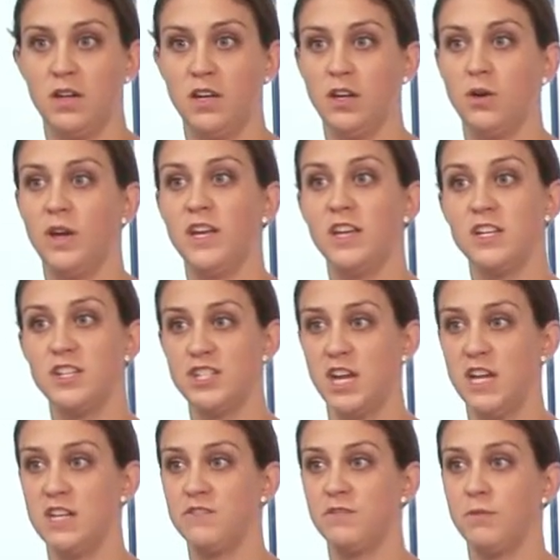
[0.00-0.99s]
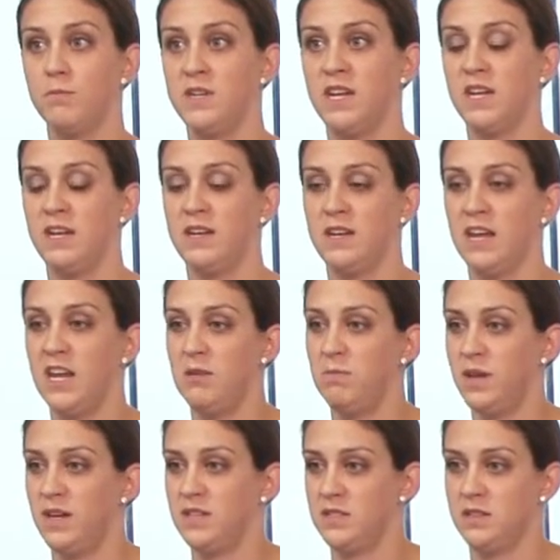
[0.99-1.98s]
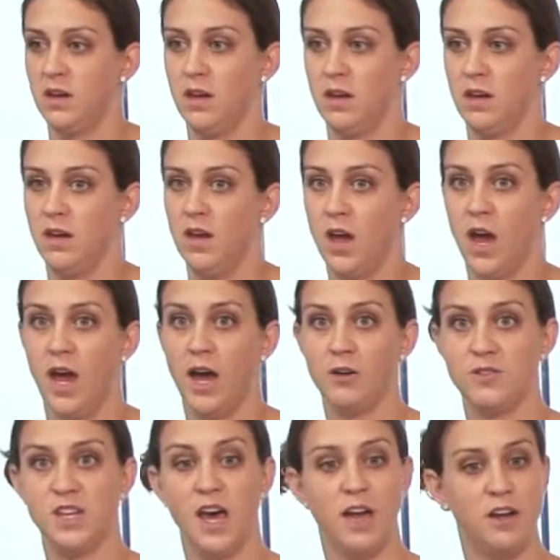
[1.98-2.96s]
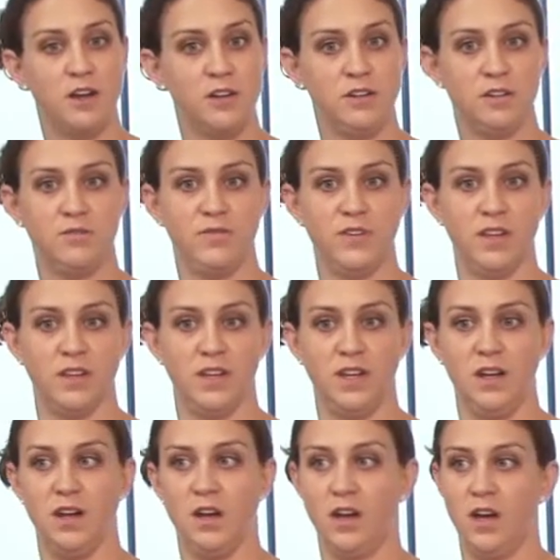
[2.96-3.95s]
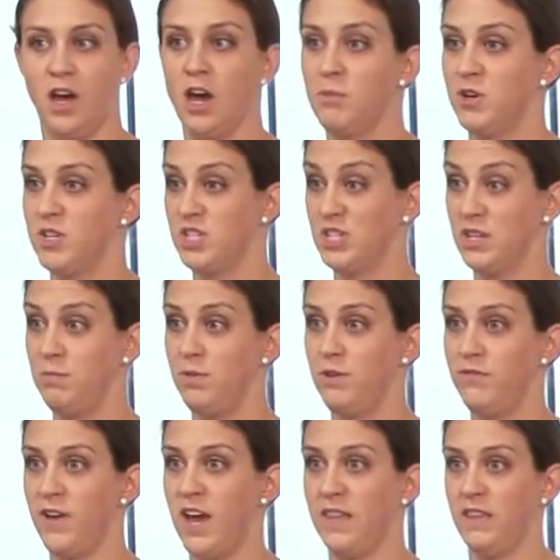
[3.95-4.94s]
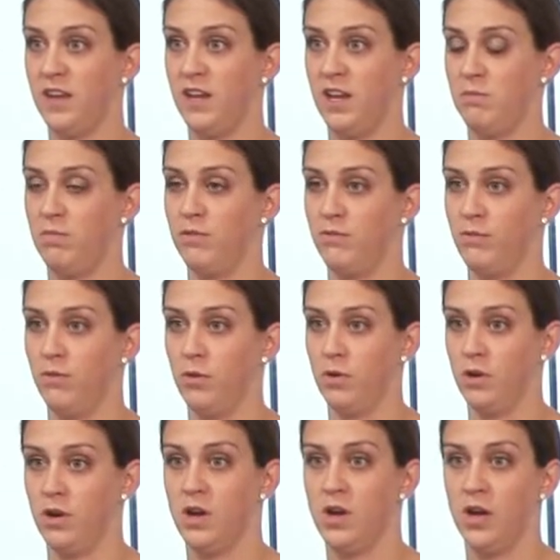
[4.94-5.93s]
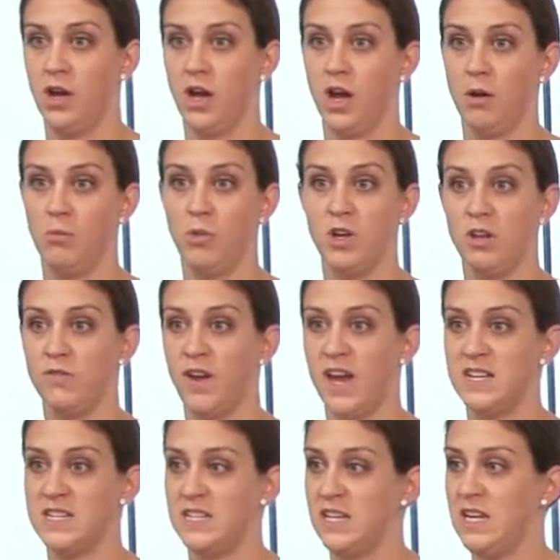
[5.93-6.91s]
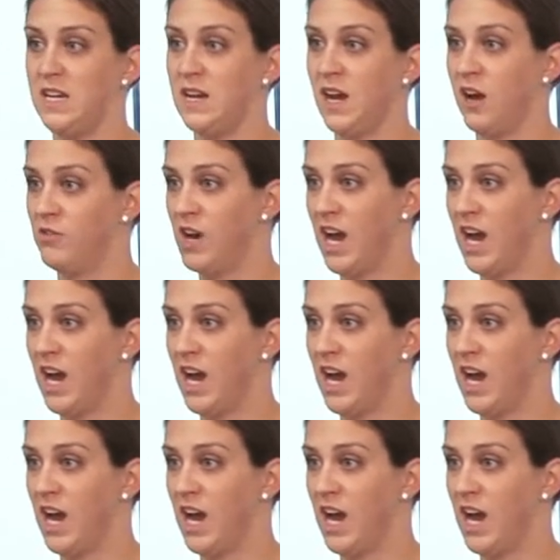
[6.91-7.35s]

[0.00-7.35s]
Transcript: You know, it can change from day to day based on how tired you're feeling, how much sleep you've had the night before, what you've had to eat, how